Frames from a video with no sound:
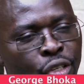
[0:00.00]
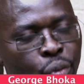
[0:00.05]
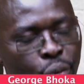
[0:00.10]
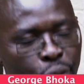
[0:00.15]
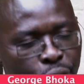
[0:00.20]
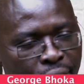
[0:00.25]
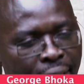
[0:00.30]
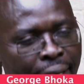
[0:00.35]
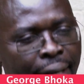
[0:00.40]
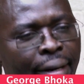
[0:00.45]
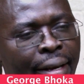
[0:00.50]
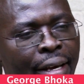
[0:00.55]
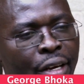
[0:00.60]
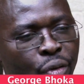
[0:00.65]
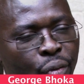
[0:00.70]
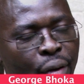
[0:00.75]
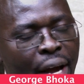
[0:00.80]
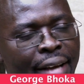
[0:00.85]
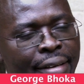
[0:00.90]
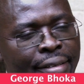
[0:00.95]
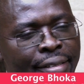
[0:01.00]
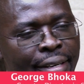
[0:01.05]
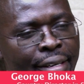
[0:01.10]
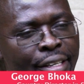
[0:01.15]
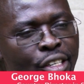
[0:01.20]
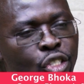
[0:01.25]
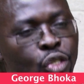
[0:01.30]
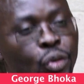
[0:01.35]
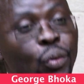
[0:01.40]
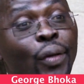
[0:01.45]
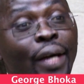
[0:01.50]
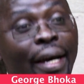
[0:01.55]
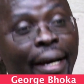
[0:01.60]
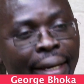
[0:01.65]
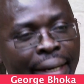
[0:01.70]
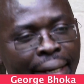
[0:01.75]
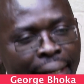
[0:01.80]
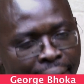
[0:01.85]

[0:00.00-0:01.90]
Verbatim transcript: was still a united Sudan.